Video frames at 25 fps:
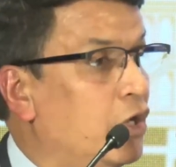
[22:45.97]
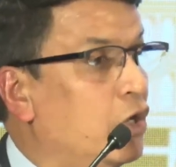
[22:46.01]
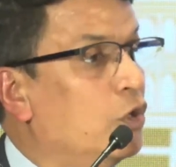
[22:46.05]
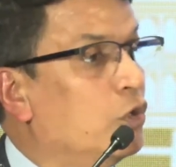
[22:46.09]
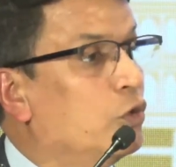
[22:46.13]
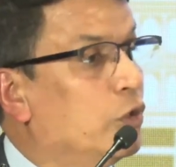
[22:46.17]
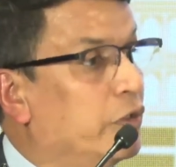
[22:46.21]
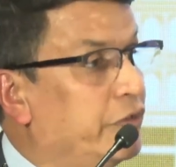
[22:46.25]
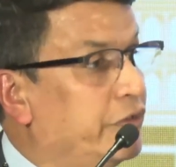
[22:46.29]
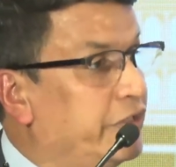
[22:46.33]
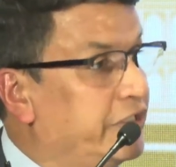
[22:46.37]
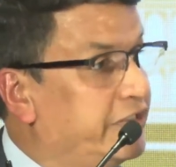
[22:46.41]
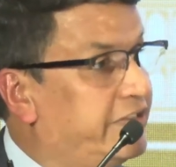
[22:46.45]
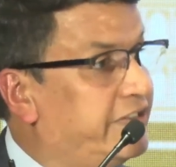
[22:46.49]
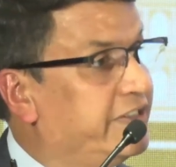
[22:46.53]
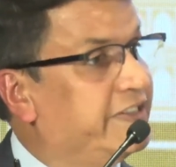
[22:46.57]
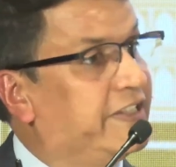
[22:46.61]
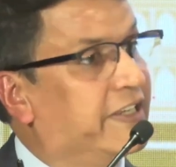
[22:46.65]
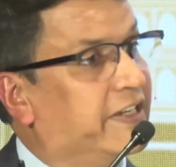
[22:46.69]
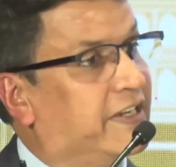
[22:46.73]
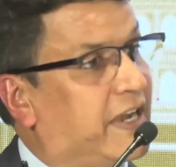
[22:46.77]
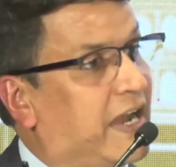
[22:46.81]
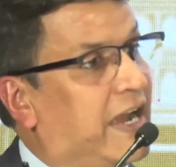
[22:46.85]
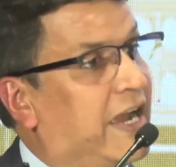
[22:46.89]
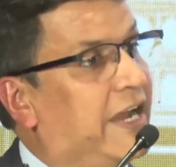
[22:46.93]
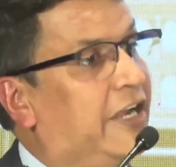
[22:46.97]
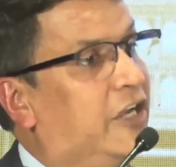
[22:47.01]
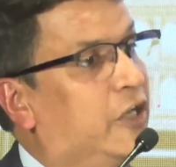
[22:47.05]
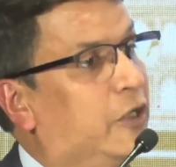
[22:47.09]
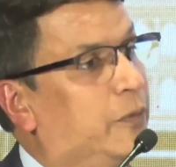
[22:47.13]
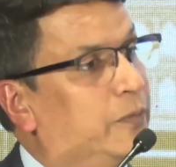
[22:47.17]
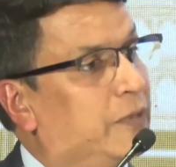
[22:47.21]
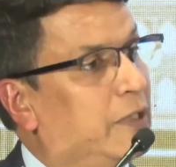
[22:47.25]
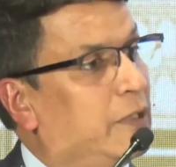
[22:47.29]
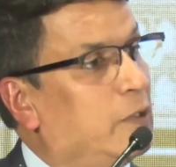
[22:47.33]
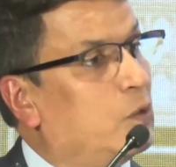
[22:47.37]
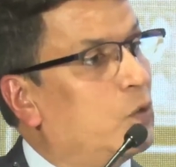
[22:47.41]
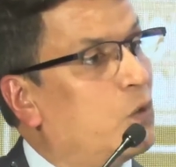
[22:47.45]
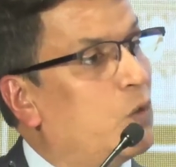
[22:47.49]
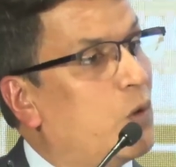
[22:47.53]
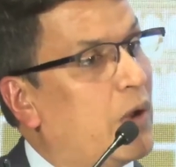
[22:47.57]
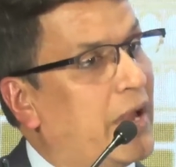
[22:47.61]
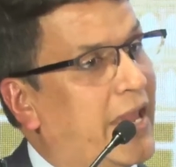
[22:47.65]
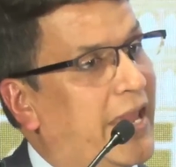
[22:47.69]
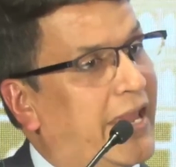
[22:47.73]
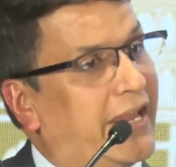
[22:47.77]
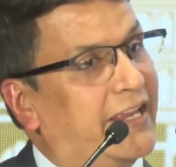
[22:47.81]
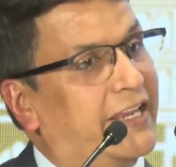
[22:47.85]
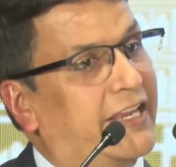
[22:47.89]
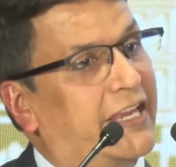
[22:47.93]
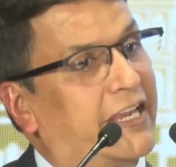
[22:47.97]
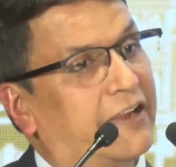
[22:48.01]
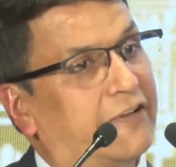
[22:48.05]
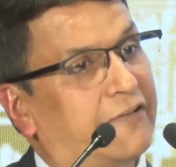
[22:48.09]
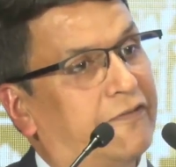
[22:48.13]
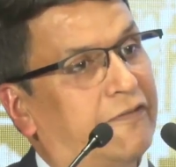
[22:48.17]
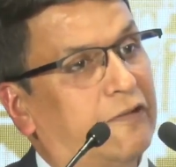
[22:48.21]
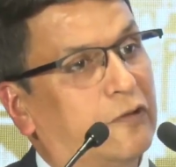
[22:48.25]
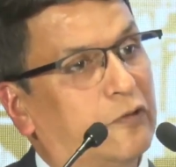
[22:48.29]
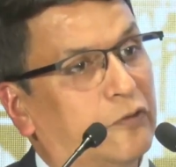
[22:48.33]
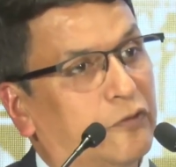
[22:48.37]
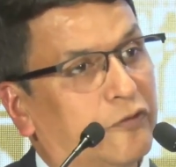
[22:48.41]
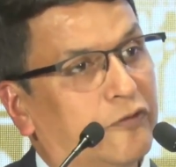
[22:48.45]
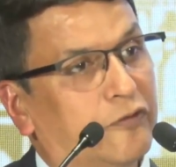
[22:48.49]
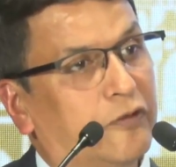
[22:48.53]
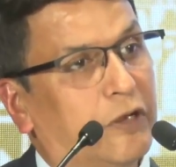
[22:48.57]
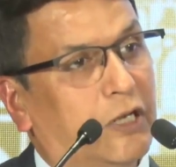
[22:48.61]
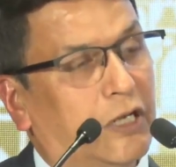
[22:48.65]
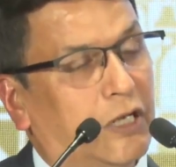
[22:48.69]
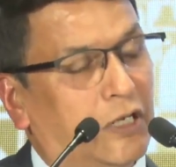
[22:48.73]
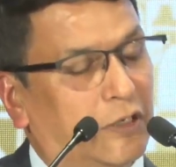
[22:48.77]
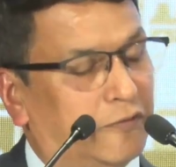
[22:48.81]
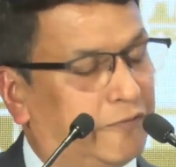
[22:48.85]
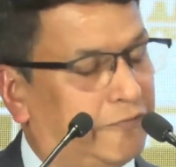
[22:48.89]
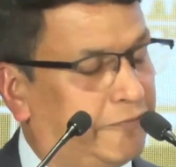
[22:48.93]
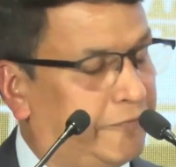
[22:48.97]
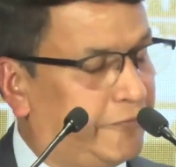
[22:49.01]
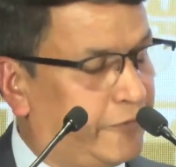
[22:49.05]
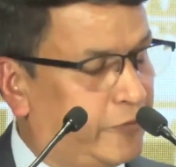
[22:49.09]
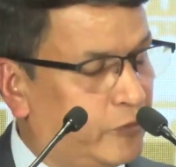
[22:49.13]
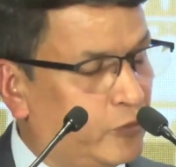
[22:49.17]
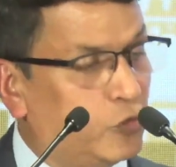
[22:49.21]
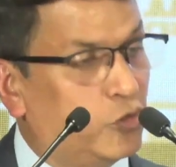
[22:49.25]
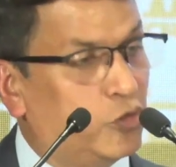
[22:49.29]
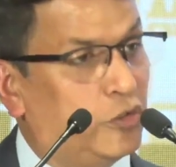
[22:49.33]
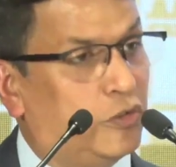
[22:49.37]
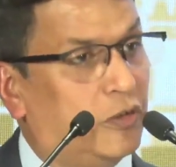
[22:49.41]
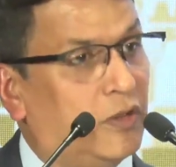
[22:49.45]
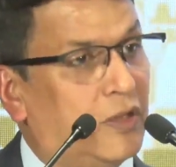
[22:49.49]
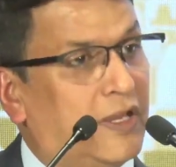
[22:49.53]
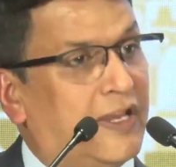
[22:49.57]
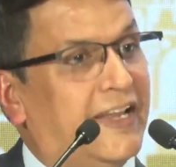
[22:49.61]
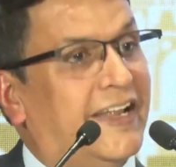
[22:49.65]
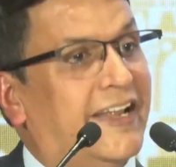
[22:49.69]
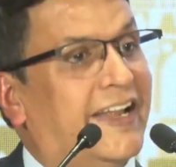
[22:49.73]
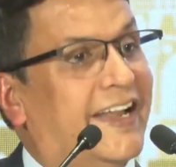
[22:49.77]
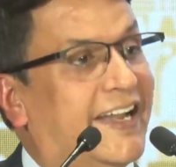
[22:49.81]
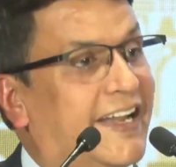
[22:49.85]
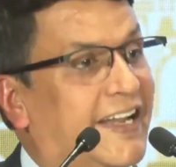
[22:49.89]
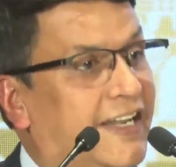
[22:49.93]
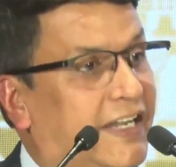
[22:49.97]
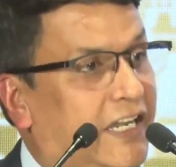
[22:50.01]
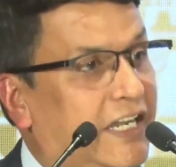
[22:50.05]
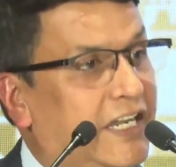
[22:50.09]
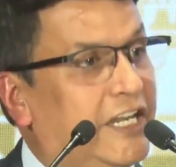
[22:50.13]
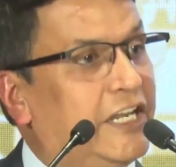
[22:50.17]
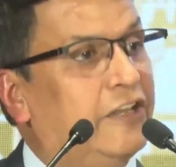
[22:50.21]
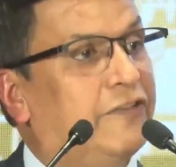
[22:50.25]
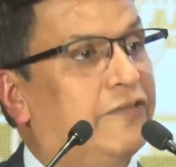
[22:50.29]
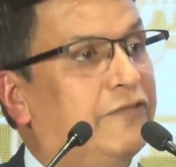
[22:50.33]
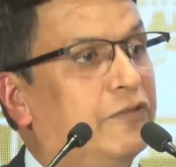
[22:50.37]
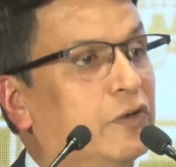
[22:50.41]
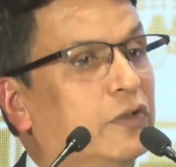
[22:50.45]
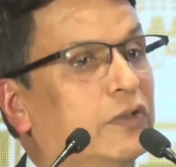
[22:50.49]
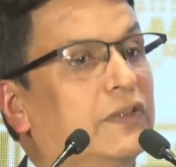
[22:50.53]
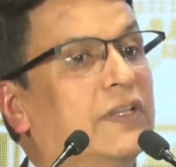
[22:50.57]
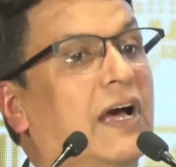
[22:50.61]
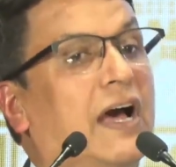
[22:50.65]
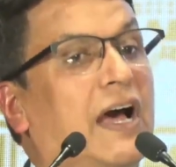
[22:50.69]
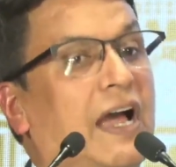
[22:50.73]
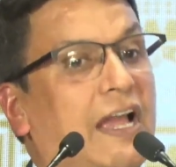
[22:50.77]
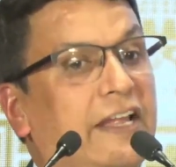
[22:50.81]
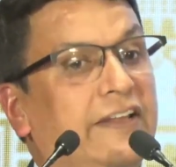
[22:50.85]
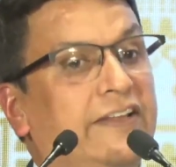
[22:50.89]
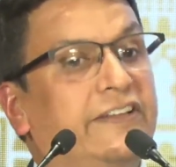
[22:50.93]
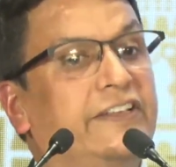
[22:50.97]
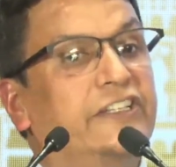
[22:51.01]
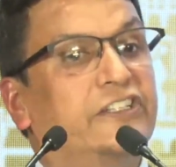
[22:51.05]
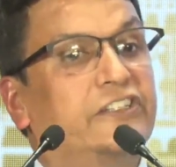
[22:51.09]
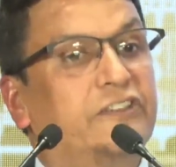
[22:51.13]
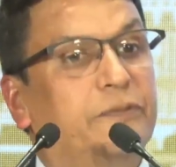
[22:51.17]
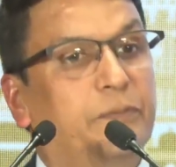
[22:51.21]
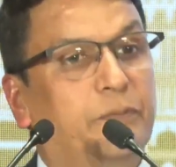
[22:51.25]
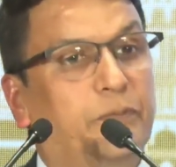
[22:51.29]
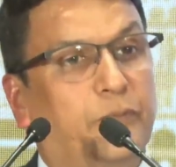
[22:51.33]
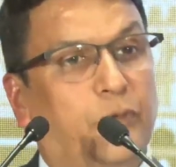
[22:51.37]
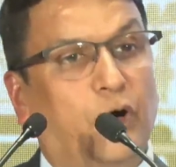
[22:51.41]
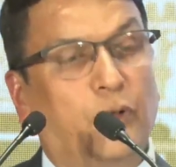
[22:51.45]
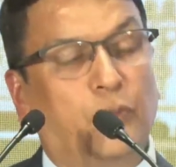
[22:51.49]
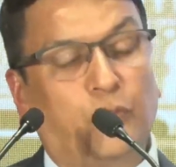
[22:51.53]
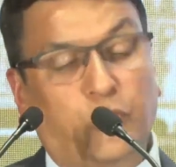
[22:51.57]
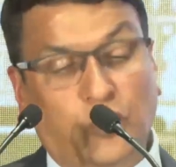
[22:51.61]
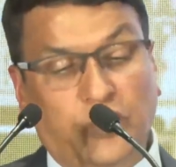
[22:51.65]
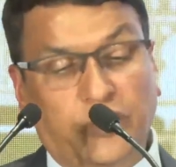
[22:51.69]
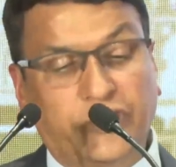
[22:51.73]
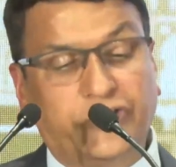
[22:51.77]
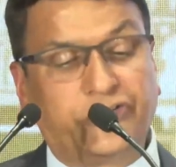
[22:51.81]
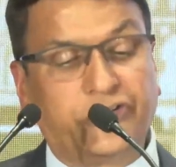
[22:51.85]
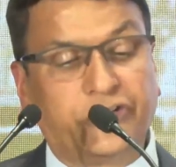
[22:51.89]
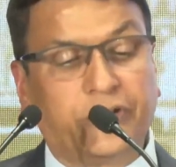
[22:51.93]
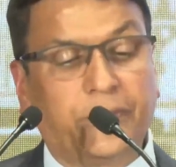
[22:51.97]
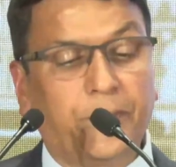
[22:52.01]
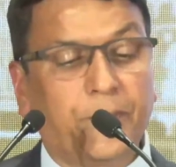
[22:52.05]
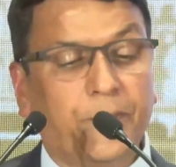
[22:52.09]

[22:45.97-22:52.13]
So this is a kind of the low-hanging uh, fruit, at least for the high-risk population.